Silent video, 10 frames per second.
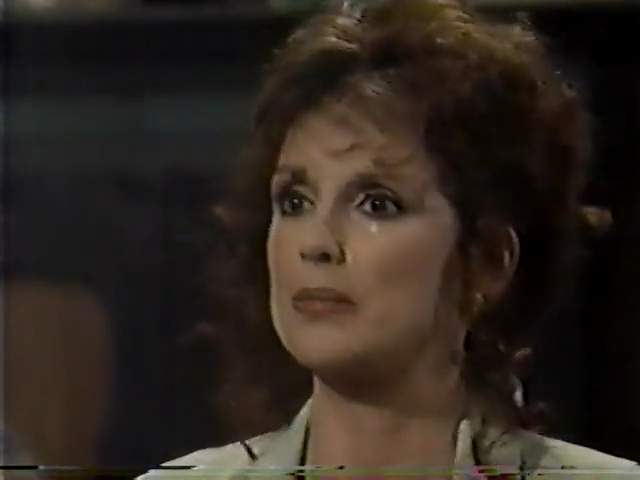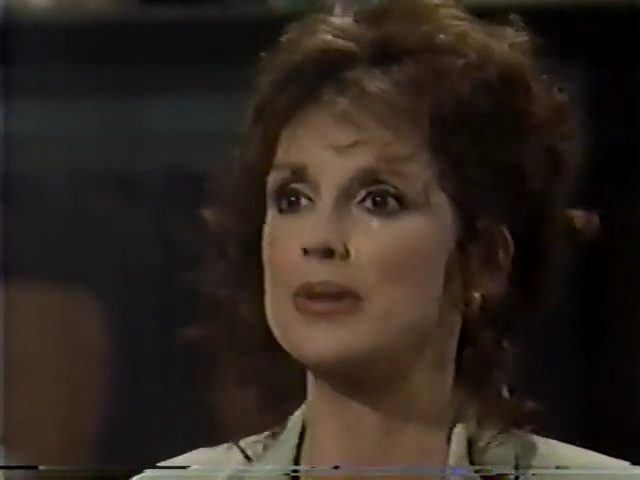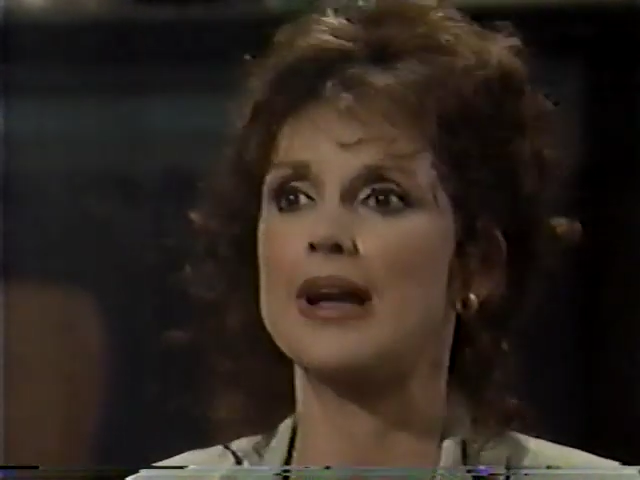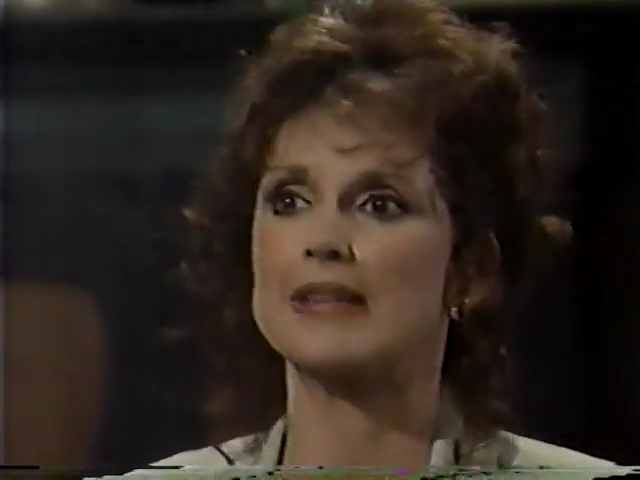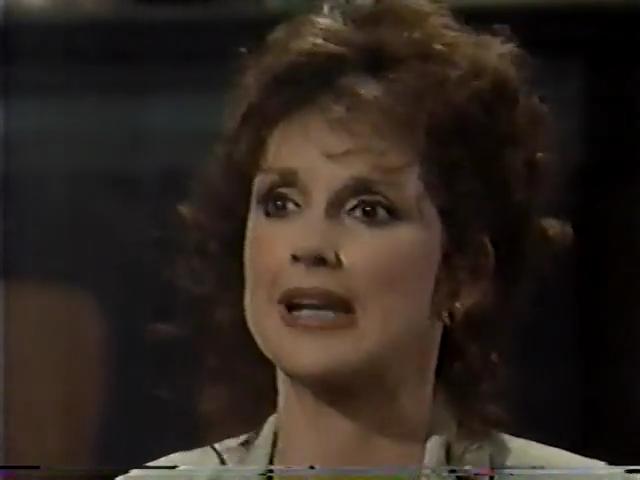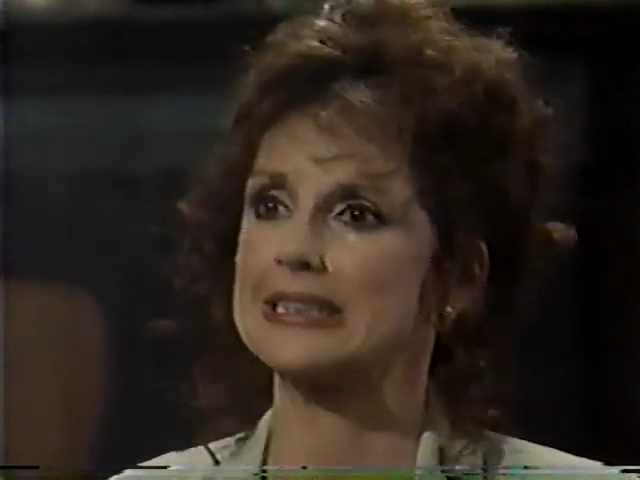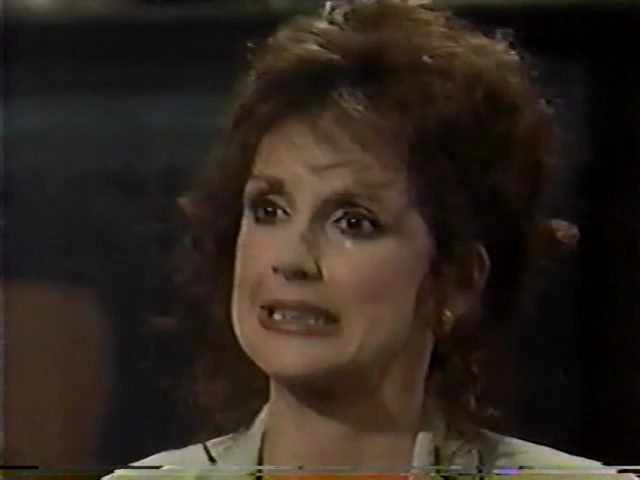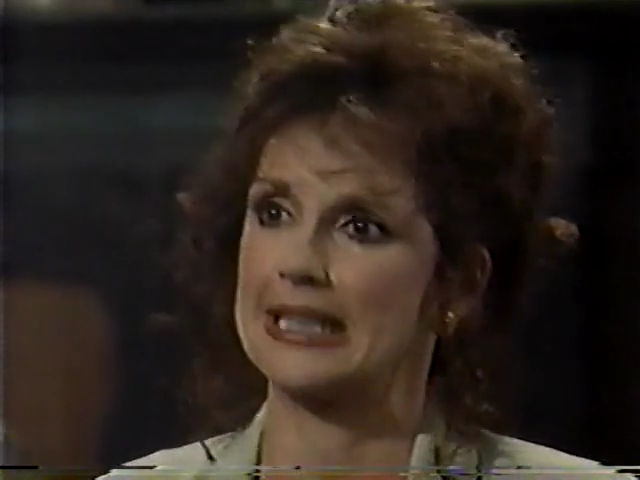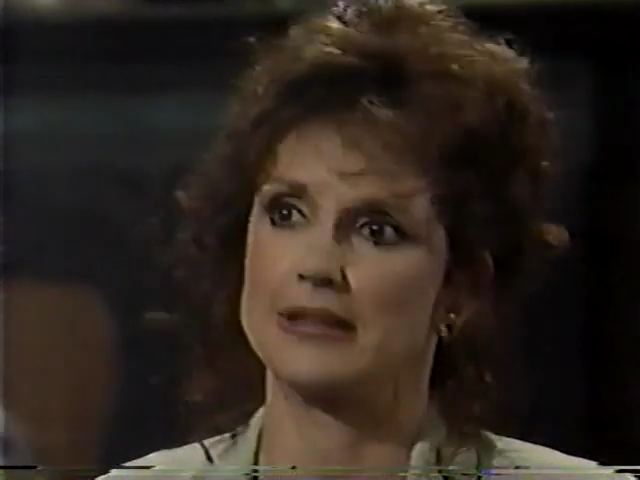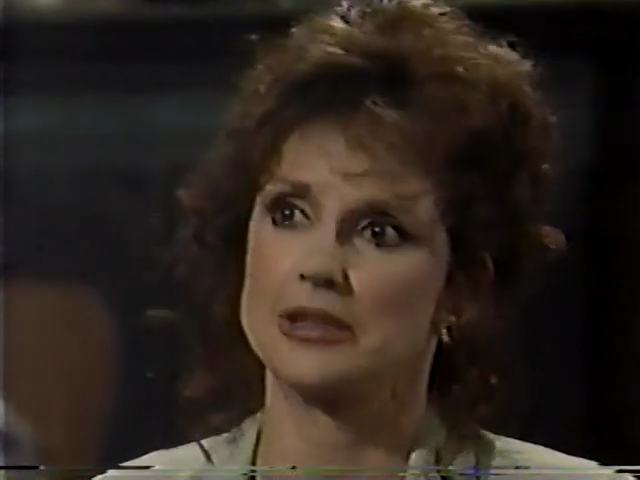imply that I
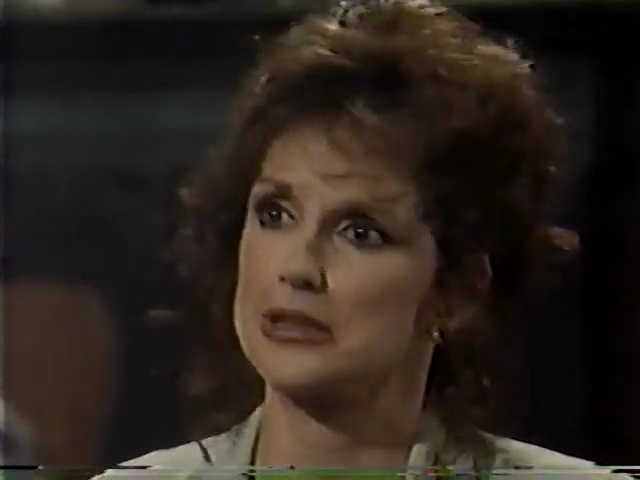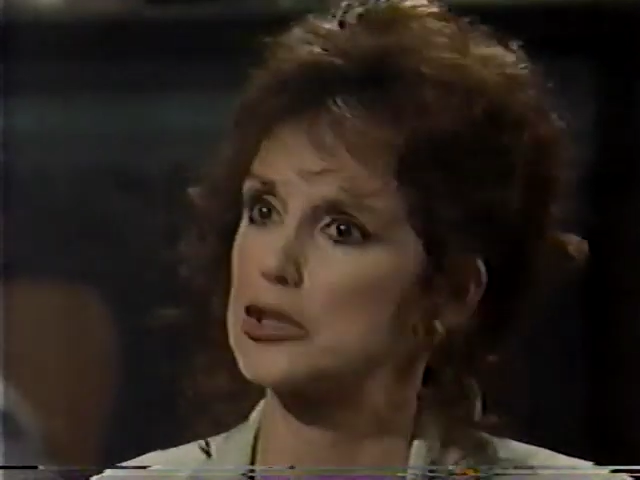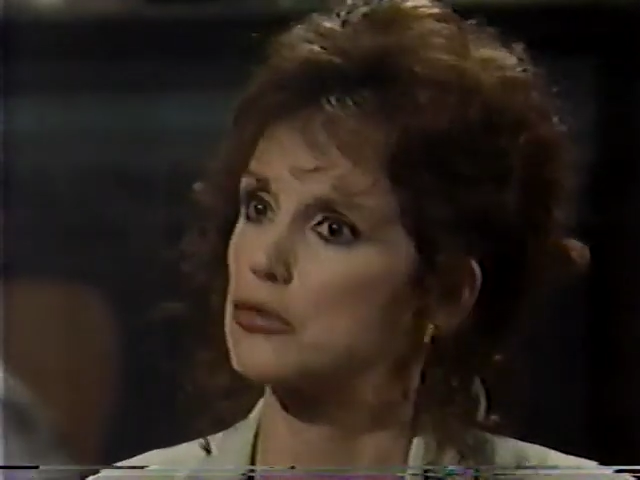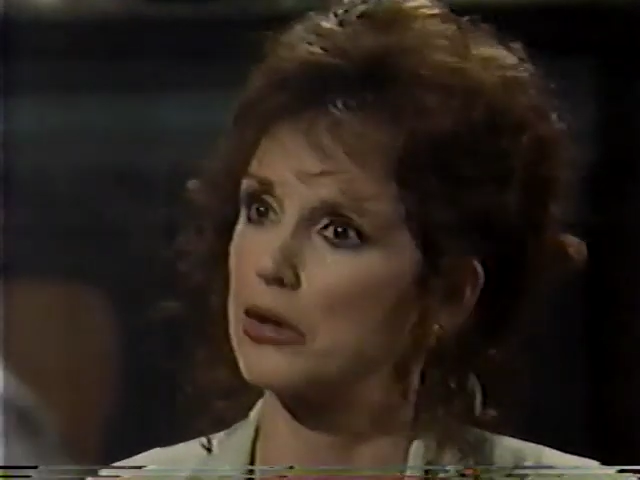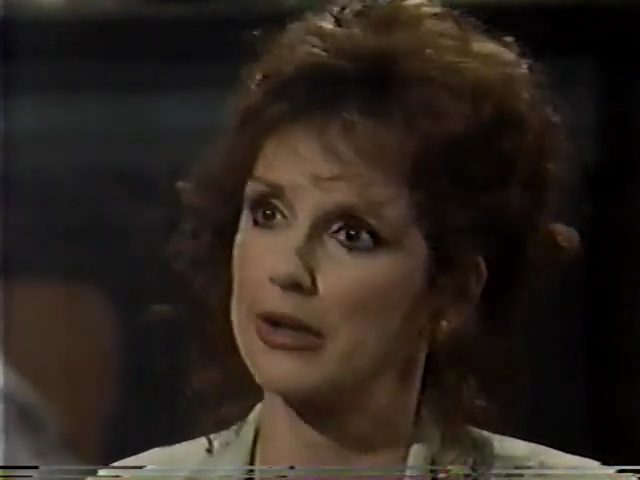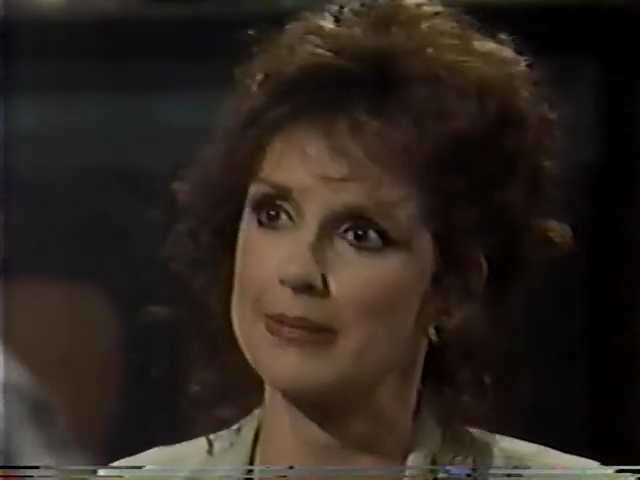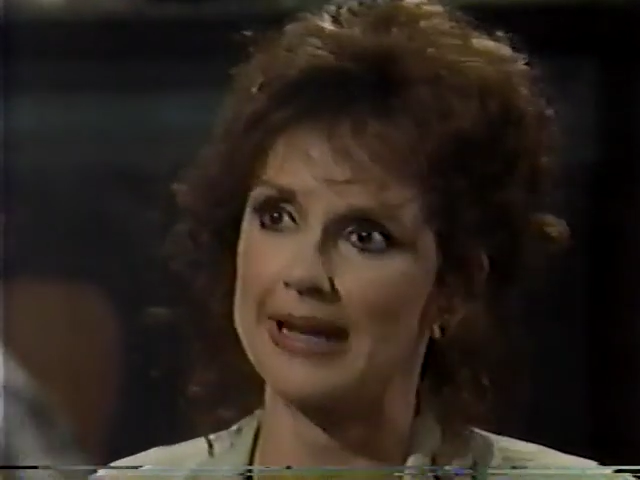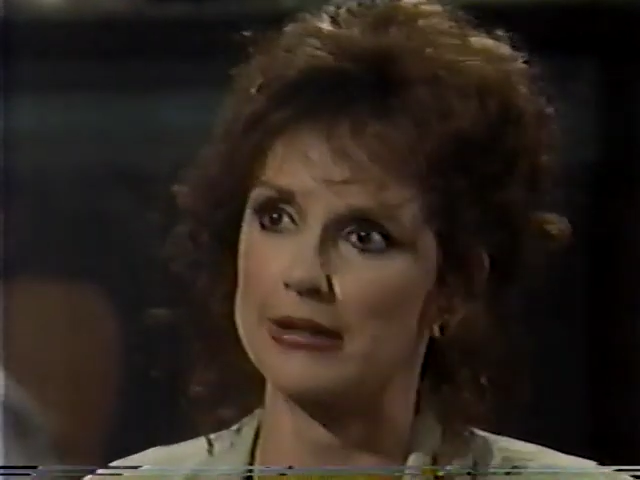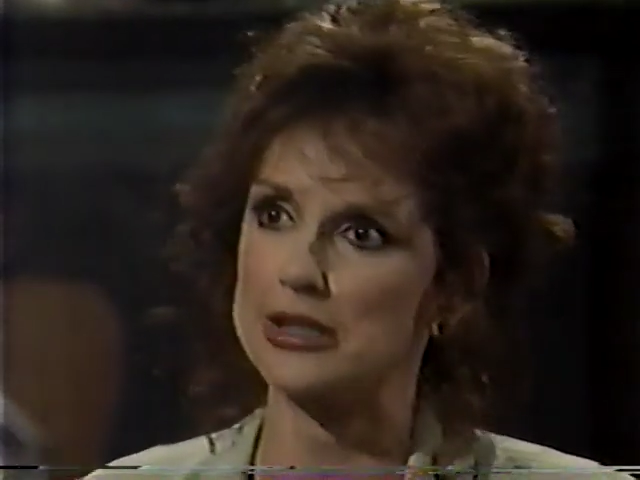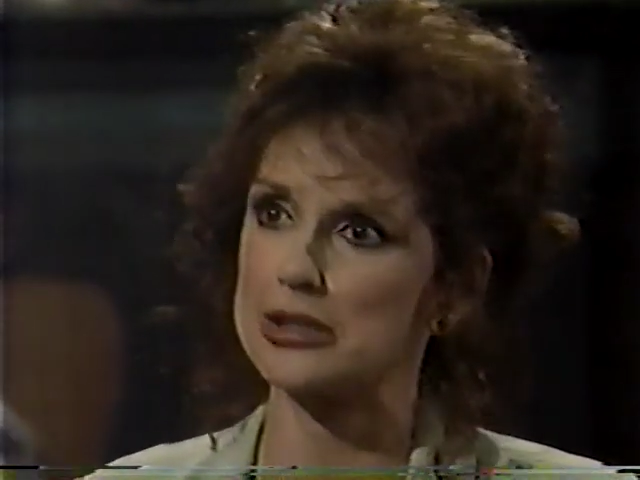set out to destroy our
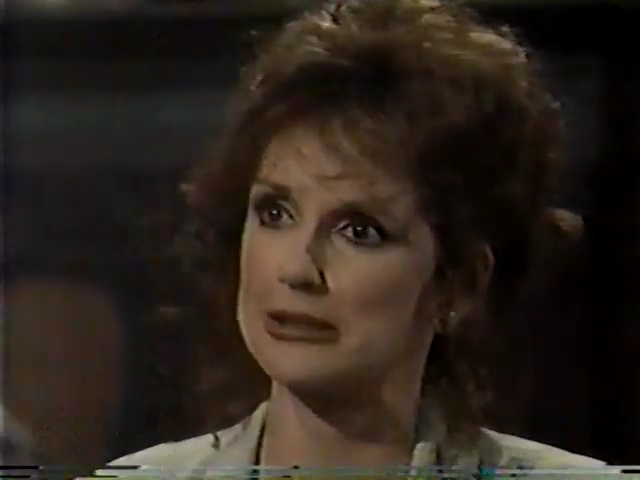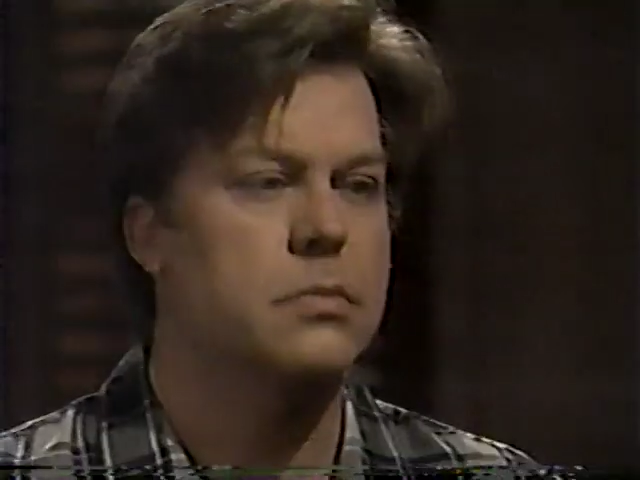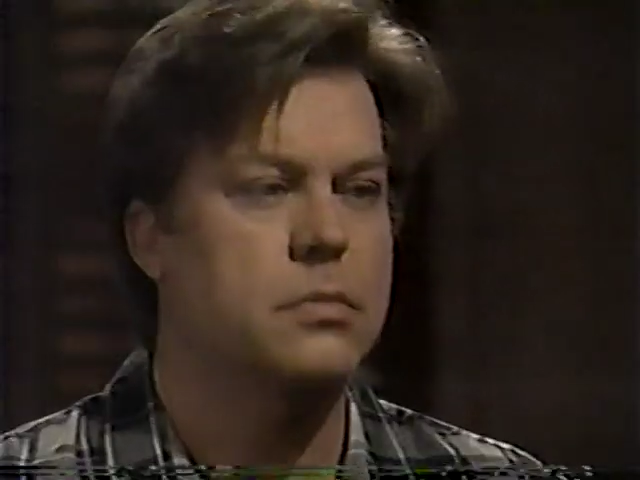marriage.